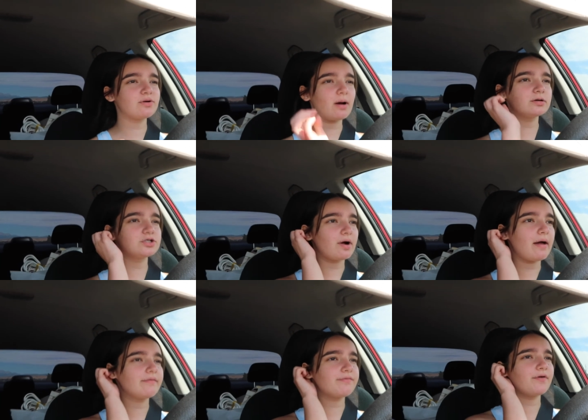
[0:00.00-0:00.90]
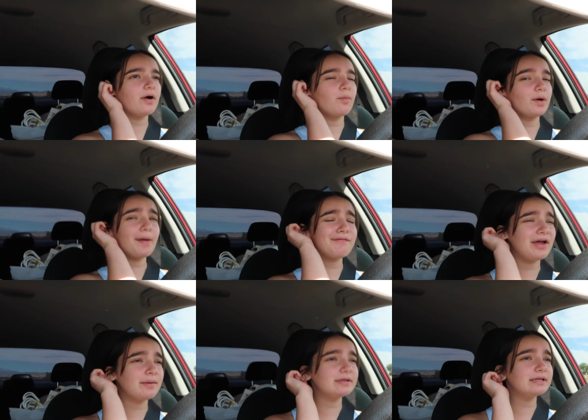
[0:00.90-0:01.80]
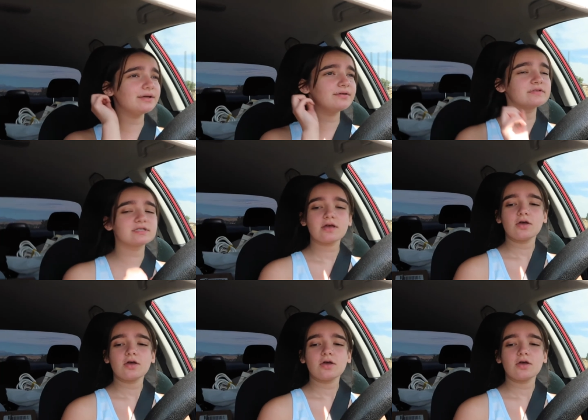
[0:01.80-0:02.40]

two-hour drive from where my family lives.